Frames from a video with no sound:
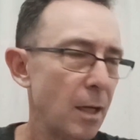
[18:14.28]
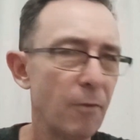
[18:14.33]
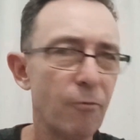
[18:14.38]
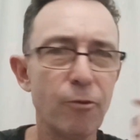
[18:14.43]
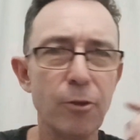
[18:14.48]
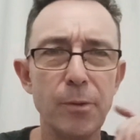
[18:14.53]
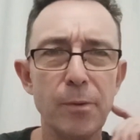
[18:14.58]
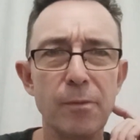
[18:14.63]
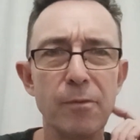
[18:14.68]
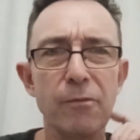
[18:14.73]
a
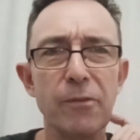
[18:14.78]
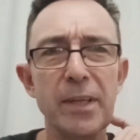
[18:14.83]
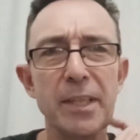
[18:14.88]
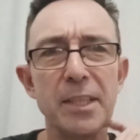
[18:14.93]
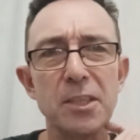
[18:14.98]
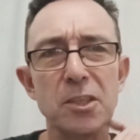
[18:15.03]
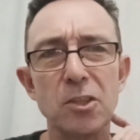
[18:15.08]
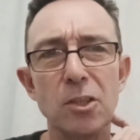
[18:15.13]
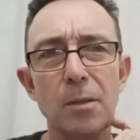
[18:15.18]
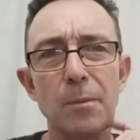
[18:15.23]
fruit and
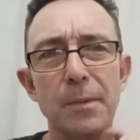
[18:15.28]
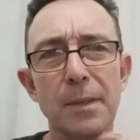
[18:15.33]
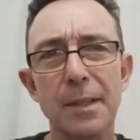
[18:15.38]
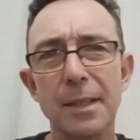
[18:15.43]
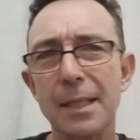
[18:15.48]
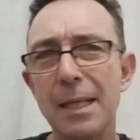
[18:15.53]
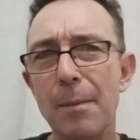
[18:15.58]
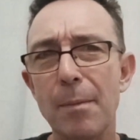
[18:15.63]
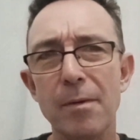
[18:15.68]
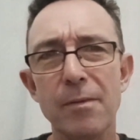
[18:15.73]
veg shop
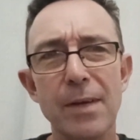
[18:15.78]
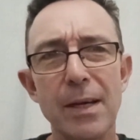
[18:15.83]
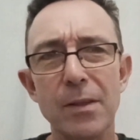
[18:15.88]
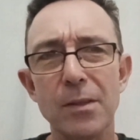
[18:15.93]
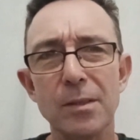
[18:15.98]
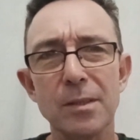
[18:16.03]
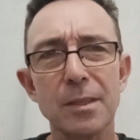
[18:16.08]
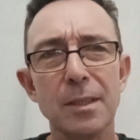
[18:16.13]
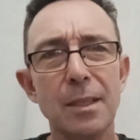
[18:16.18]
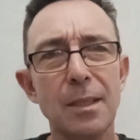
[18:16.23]
and a couple of
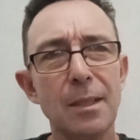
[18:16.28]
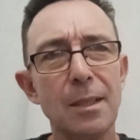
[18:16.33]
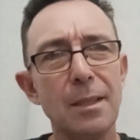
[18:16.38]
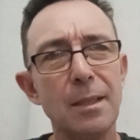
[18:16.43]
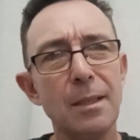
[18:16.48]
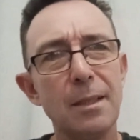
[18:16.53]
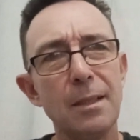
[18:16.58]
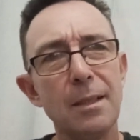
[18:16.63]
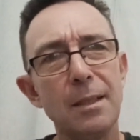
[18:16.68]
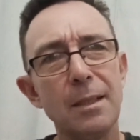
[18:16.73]
others.
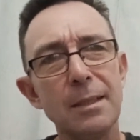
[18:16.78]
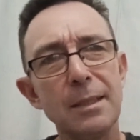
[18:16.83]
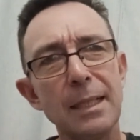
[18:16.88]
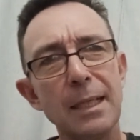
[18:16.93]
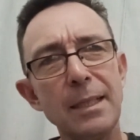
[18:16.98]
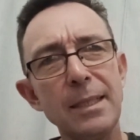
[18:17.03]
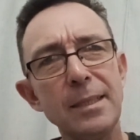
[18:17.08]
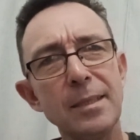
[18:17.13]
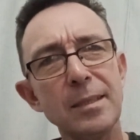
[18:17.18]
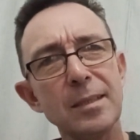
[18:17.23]

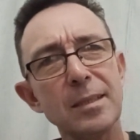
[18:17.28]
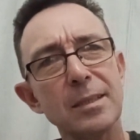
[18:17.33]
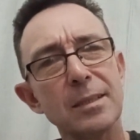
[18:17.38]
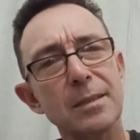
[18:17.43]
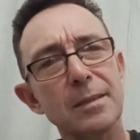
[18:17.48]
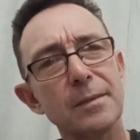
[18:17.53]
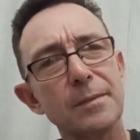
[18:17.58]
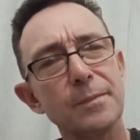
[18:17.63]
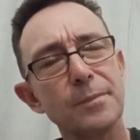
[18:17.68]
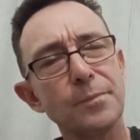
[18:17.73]
Now this